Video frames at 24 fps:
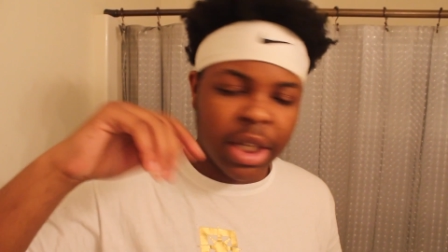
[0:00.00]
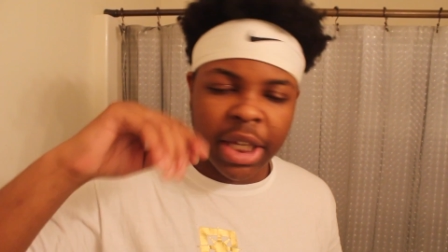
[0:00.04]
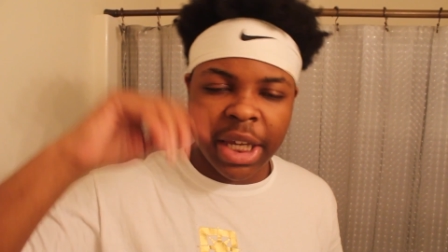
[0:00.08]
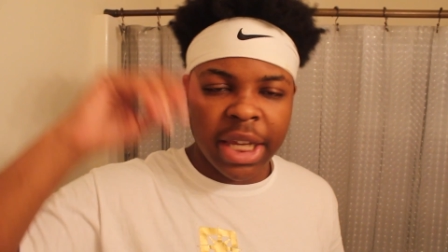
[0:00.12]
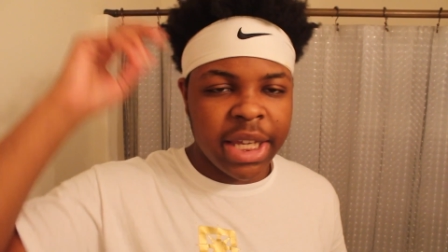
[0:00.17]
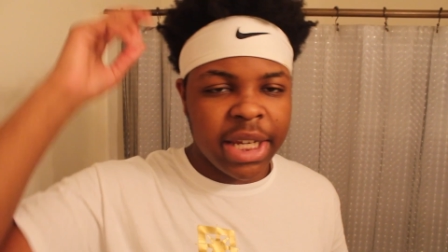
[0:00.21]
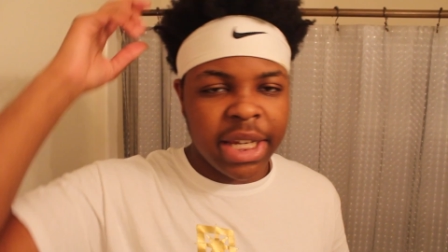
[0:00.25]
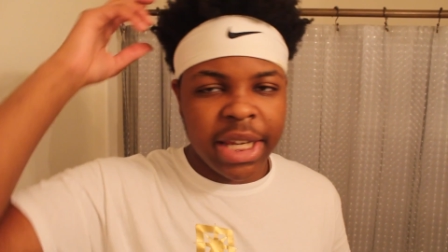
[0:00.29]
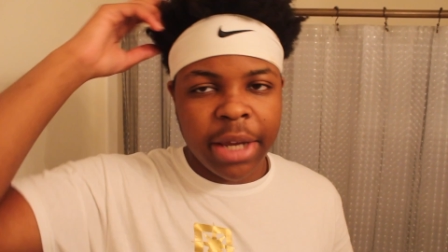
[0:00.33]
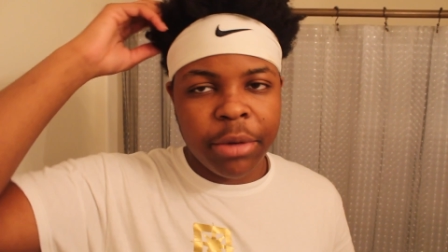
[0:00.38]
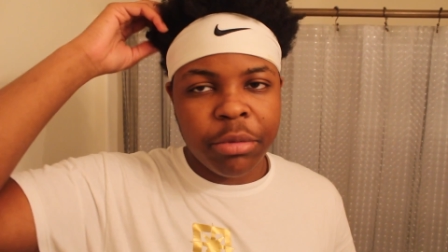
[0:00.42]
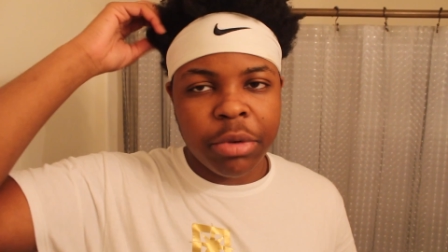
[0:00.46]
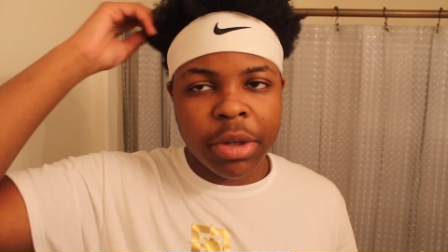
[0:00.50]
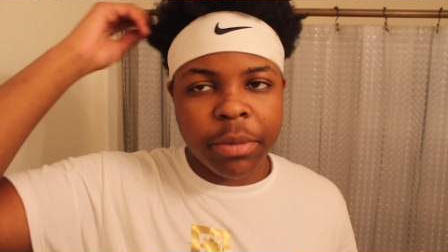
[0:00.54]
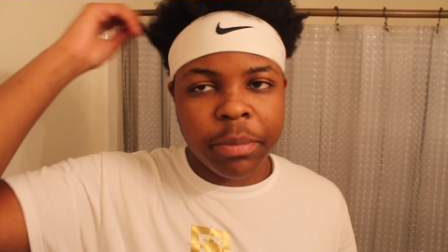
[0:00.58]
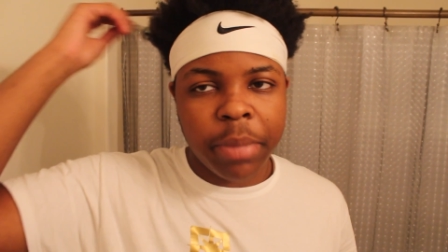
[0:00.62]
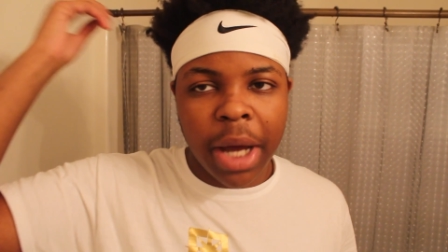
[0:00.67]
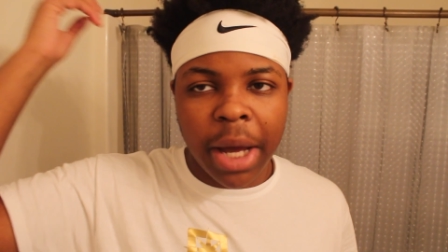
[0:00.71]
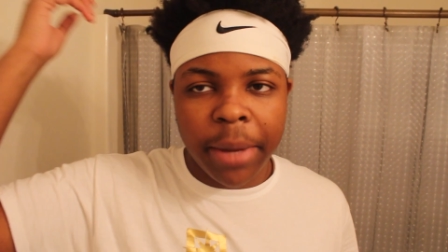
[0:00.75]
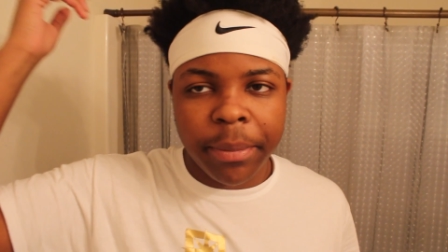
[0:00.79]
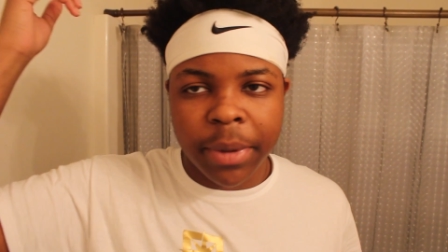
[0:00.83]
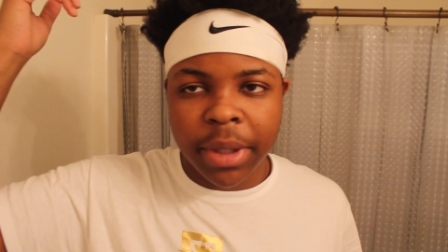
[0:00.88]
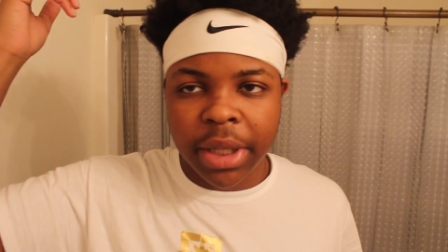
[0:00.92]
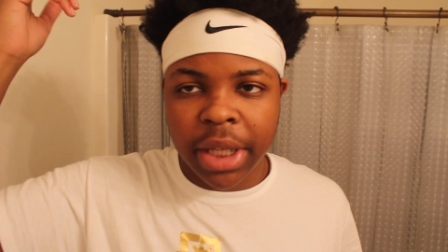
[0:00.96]
it, they wasn't
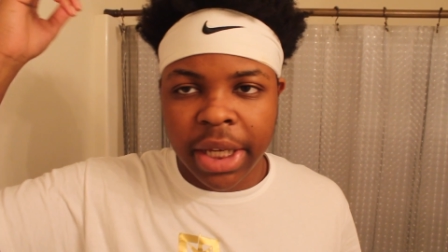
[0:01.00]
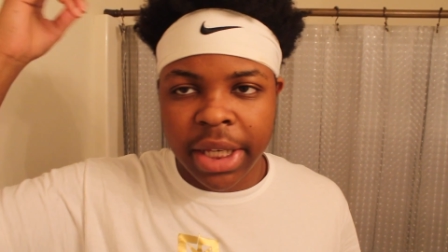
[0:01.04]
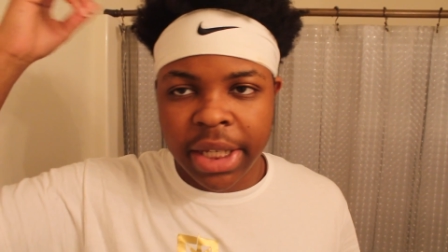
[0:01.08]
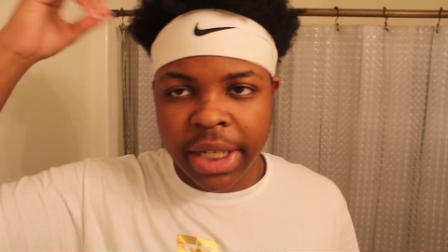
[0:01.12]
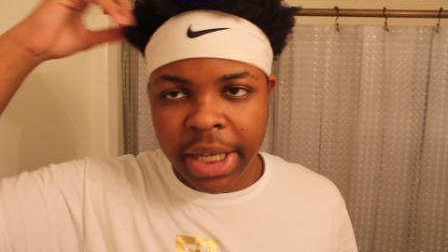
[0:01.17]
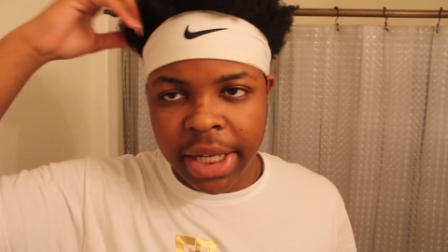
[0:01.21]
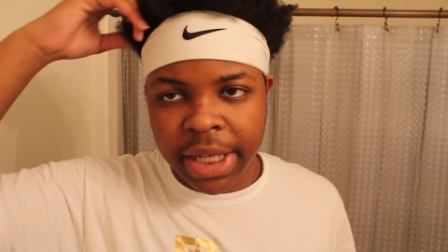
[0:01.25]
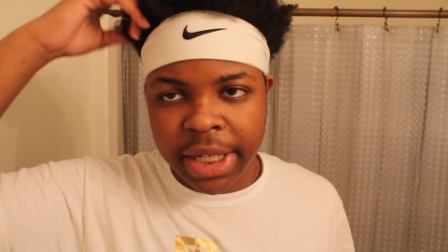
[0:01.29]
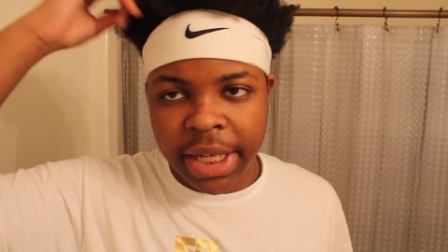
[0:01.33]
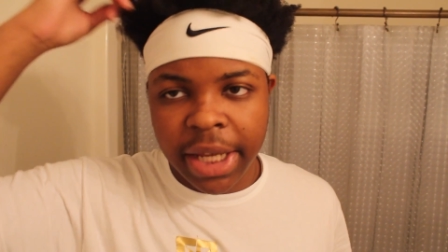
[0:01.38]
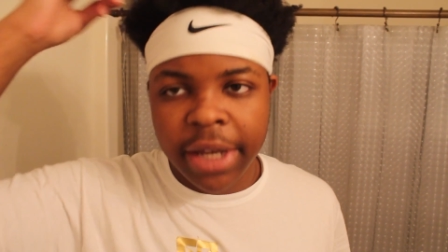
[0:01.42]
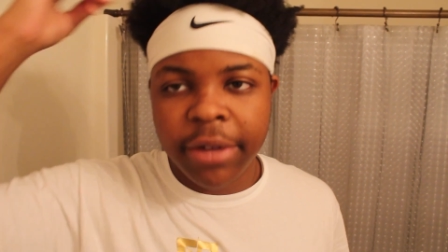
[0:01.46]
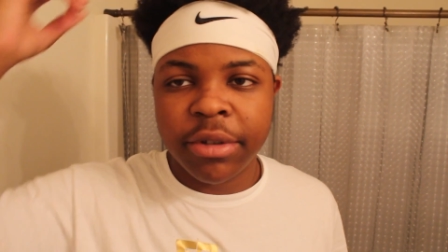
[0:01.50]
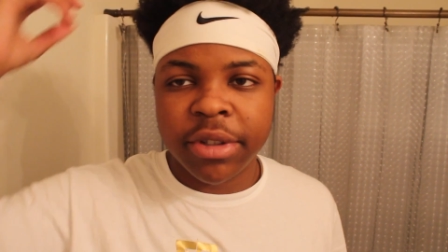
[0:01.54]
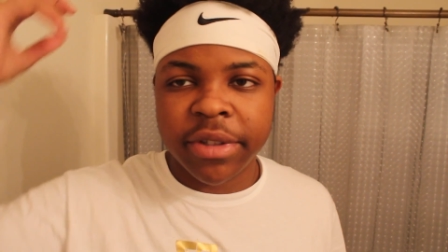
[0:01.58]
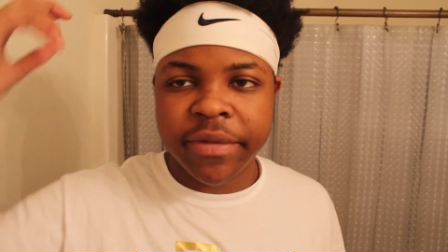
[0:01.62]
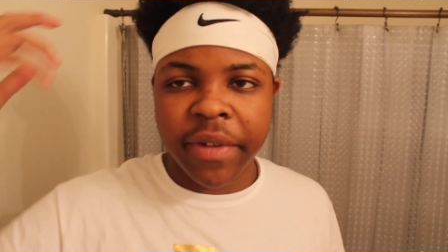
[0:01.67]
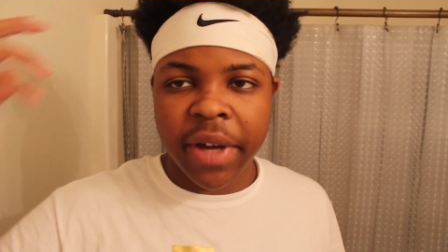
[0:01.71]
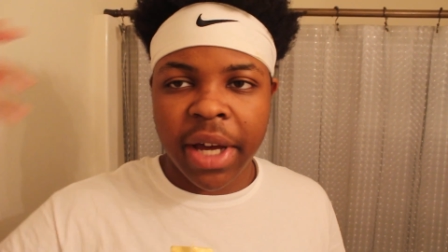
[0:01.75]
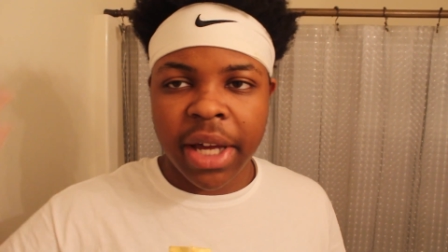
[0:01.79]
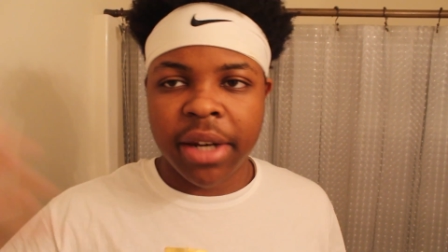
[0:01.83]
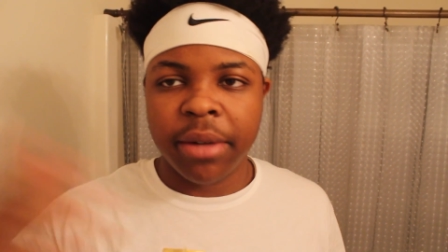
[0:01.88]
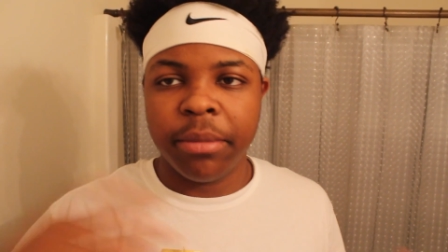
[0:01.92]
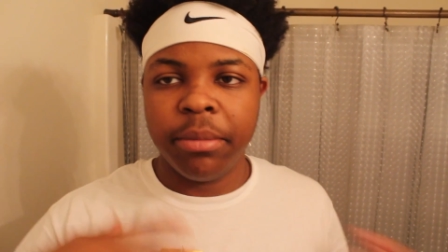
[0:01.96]
popping like that. They was
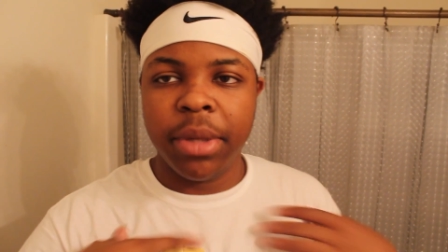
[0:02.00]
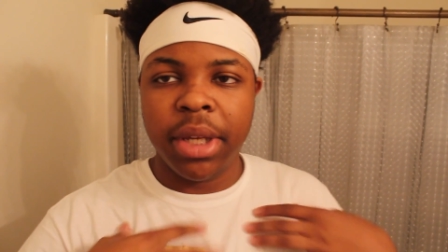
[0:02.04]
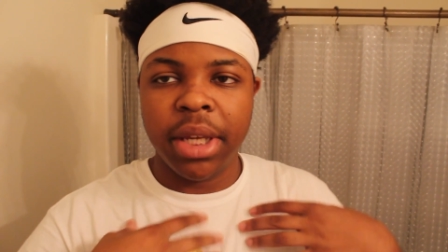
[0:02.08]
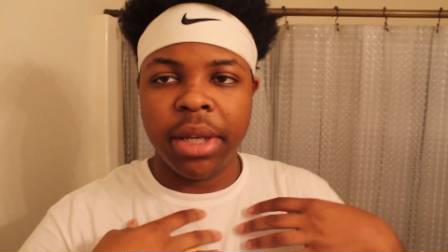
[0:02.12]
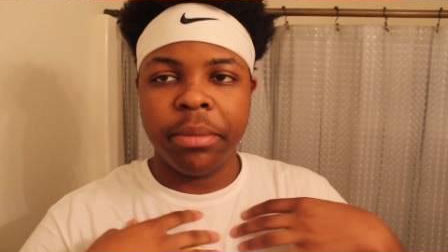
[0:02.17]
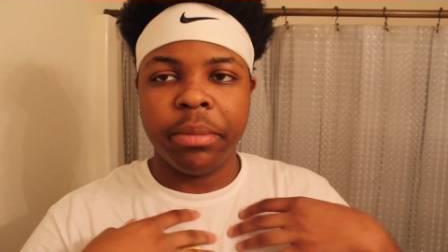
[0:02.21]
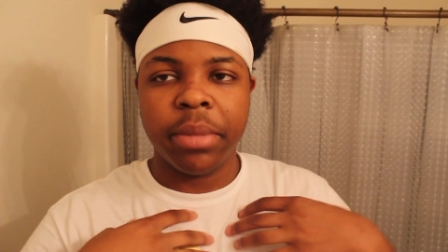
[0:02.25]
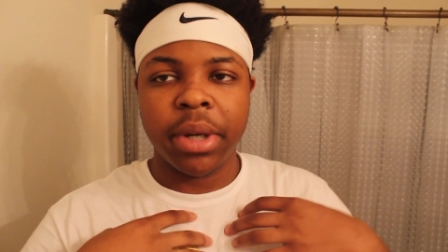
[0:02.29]
fine to me,